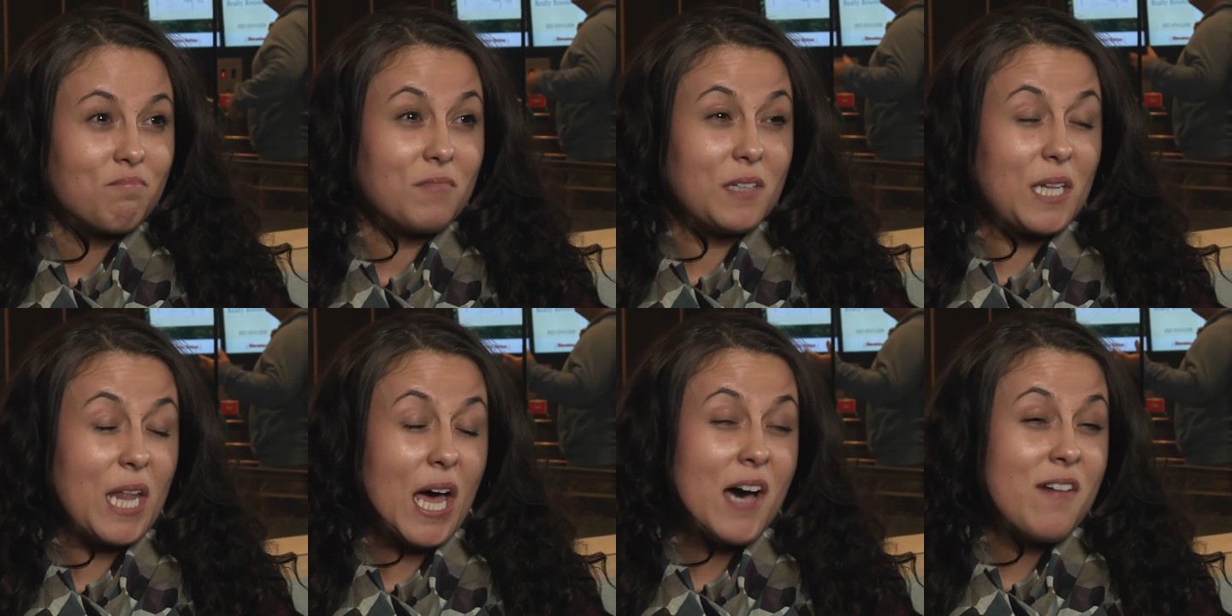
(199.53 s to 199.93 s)

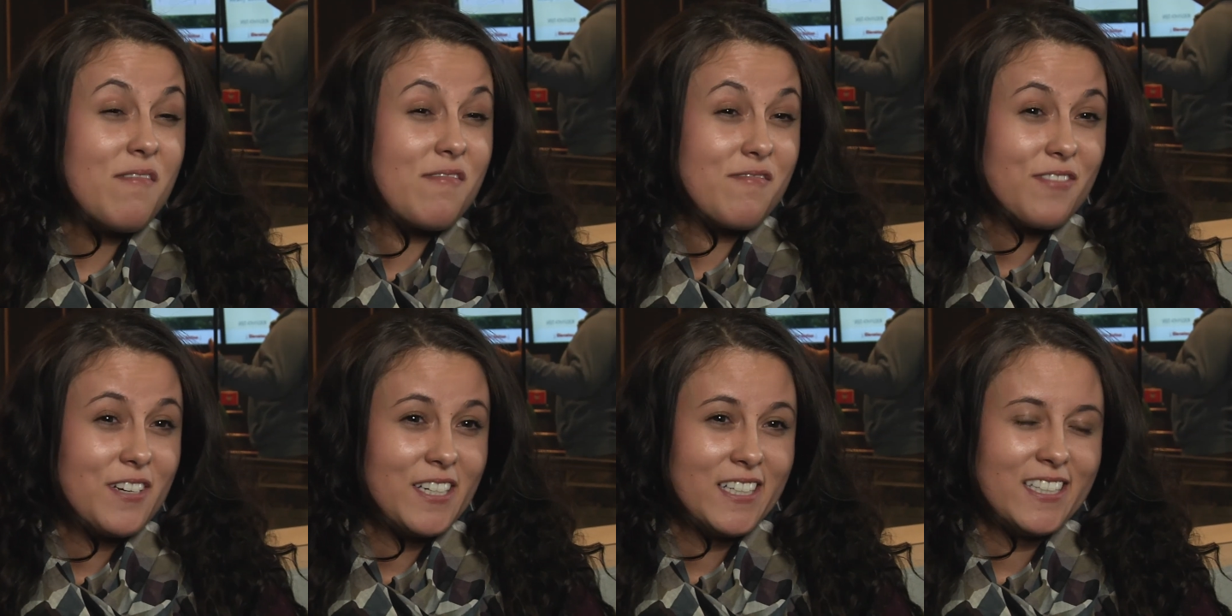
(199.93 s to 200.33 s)

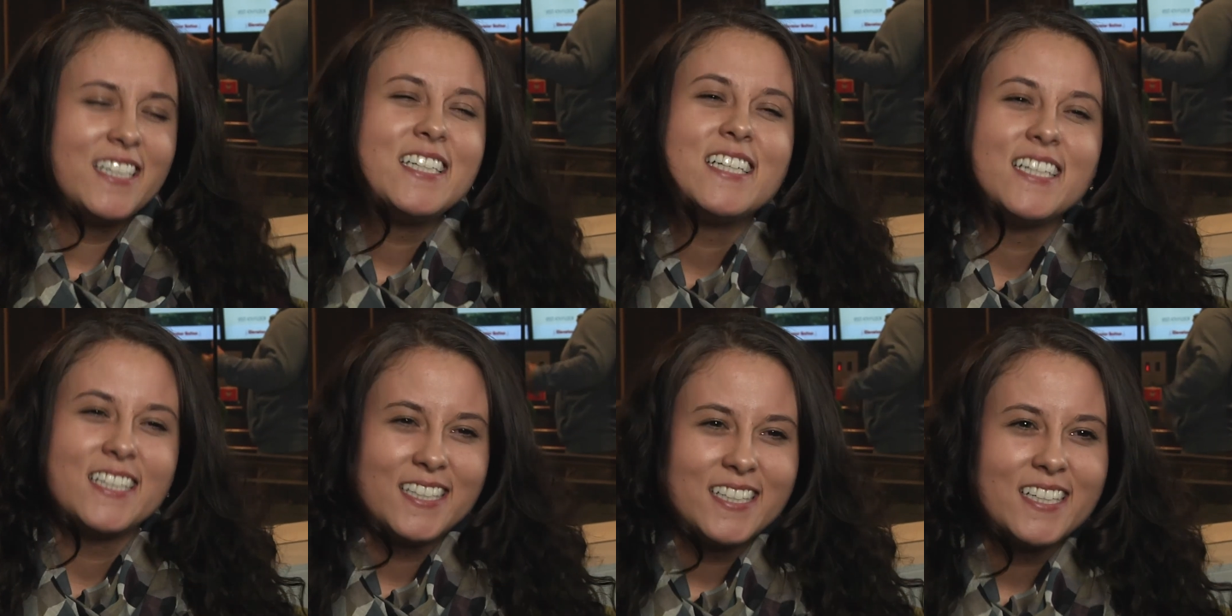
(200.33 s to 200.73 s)
Love.
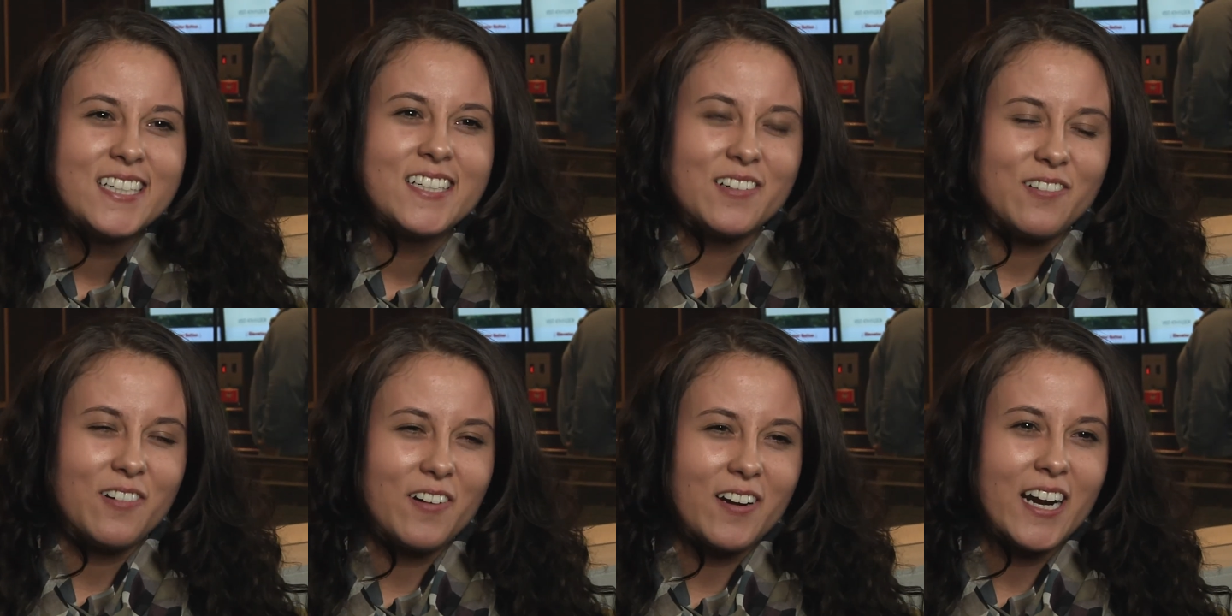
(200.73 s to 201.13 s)

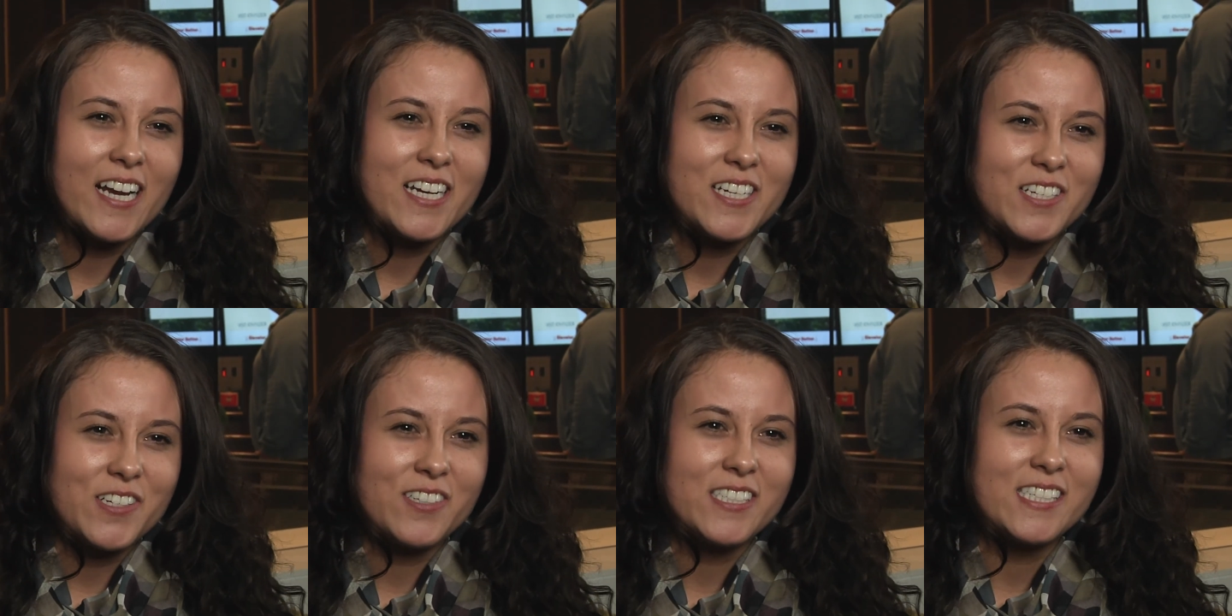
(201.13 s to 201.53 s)
What
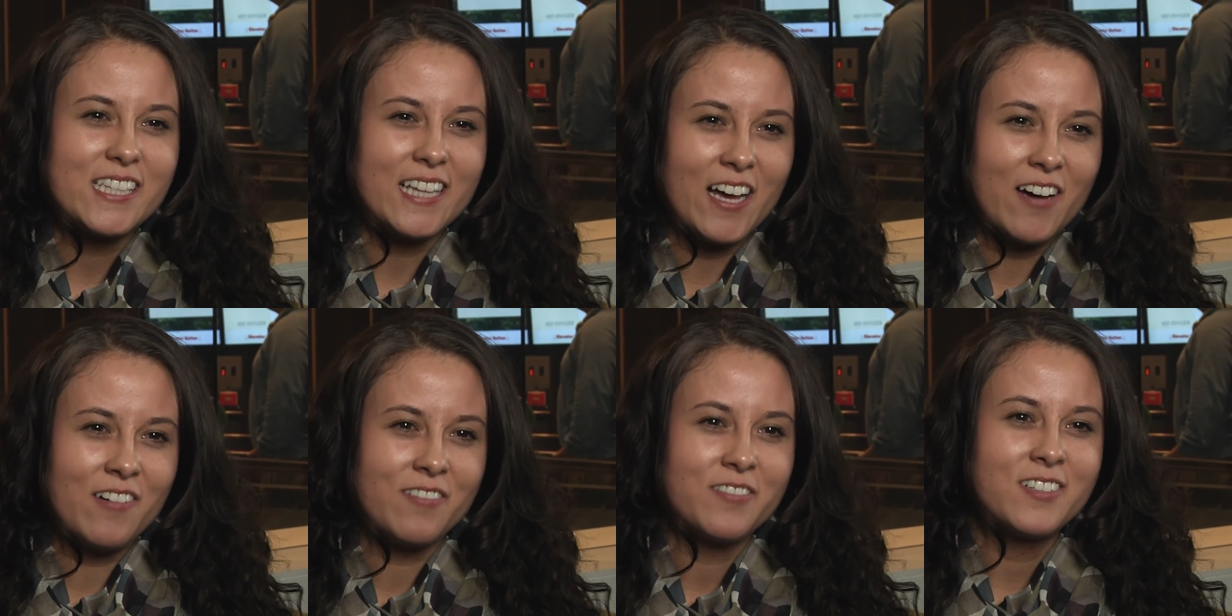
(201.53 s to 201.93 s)
I do
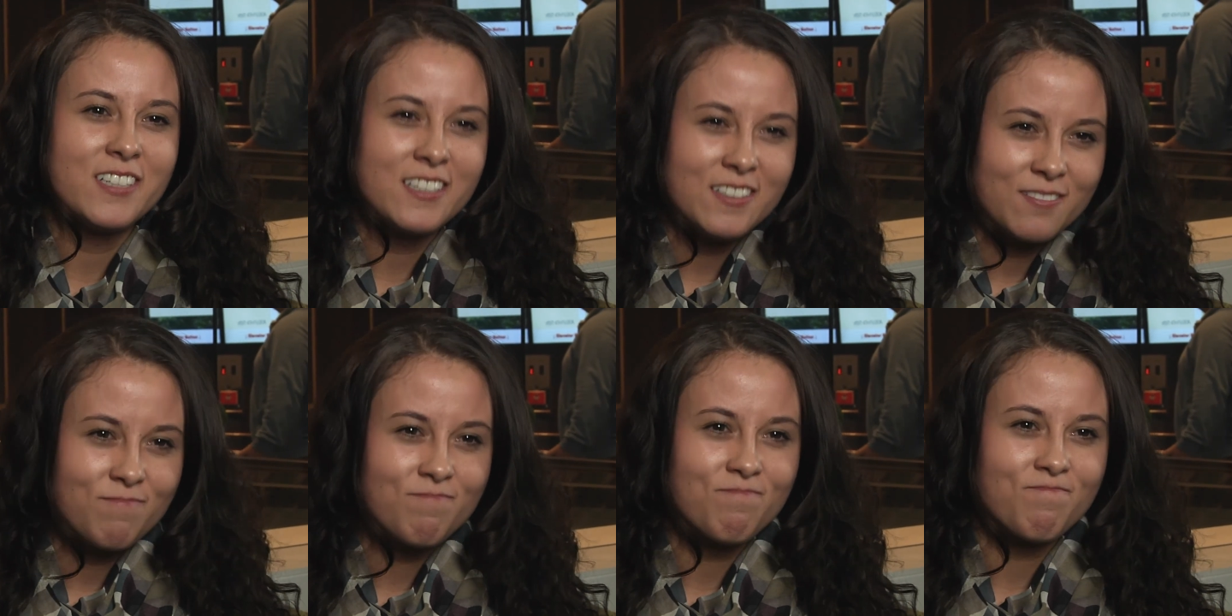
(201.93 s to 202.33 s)
is
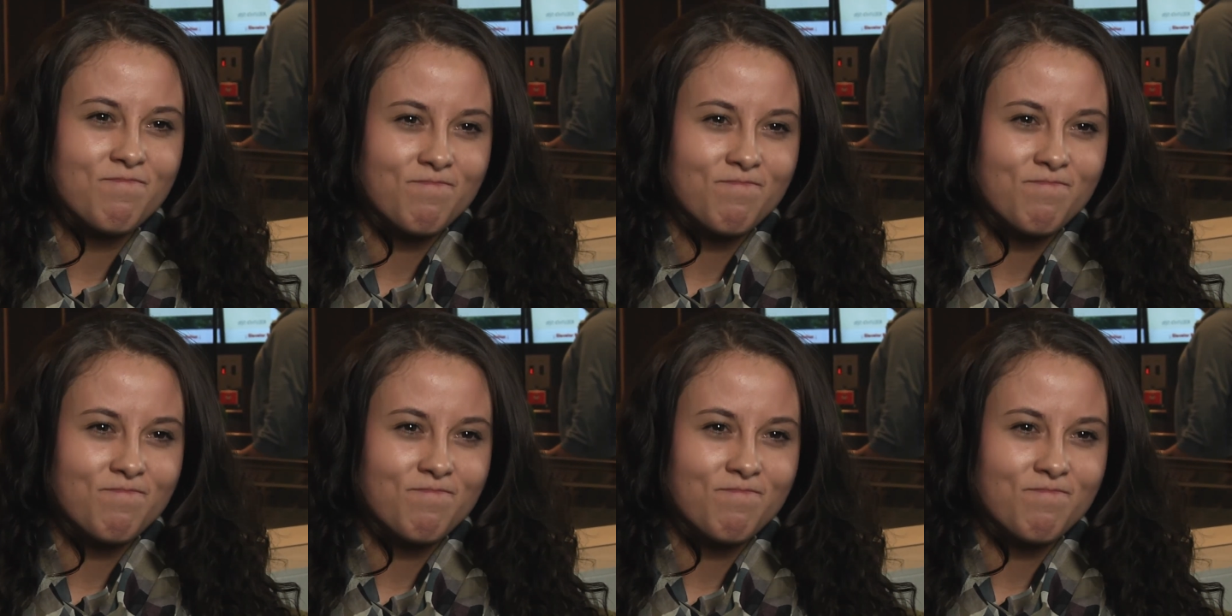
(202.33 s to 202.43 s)
love.